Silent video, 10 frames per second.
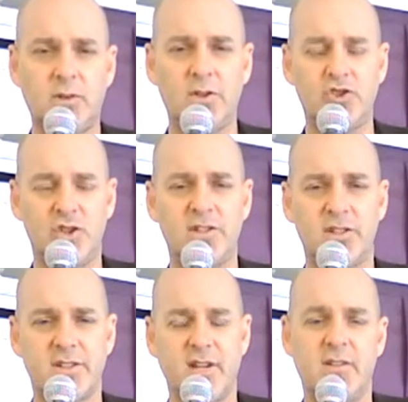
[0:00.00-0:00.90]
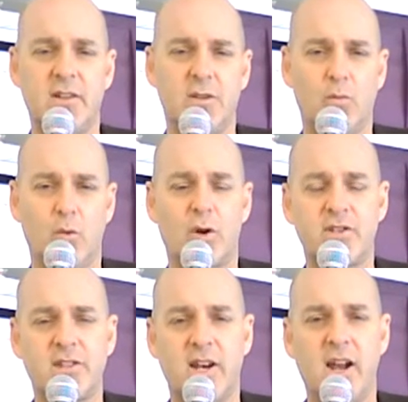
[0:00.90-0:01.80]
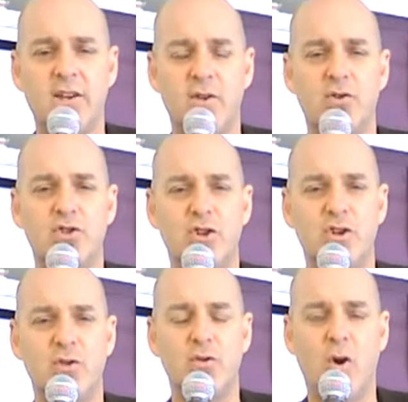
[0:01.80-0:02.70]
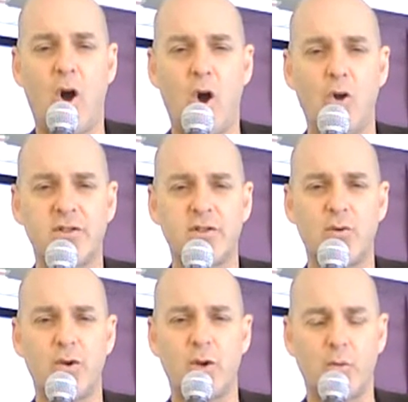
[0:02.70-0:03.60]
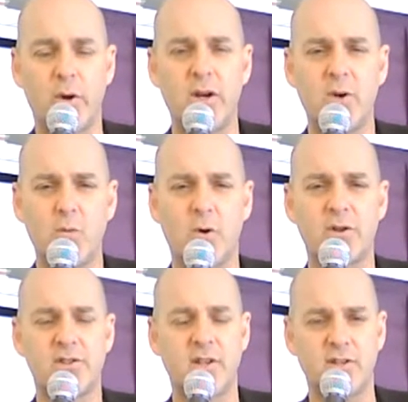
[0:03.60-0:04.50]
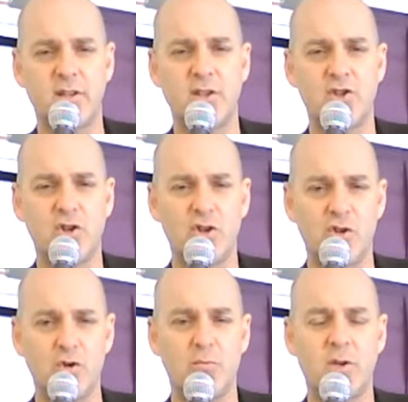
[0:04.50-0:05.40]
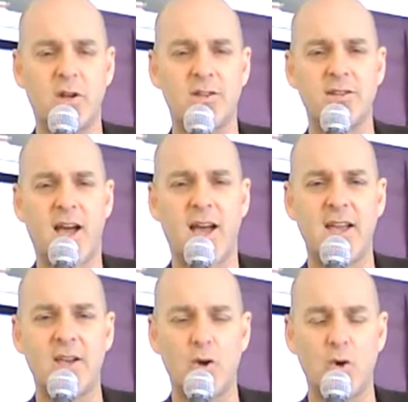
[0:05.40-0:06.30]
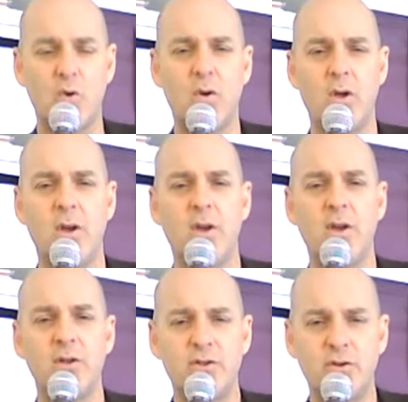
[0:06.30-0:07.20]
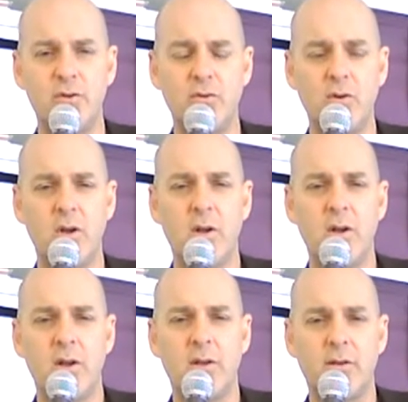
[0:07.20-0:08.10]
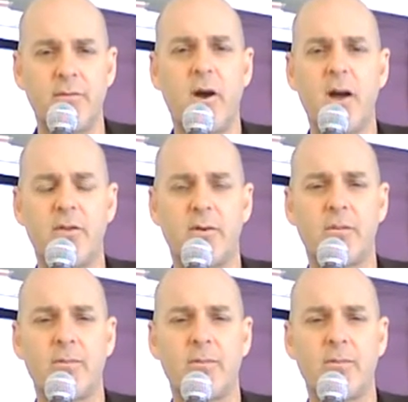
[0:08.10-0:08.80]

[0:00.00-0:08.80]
Jesus said that the works that I do shall you do also, and greater works than these shall you do, because I go to the Father.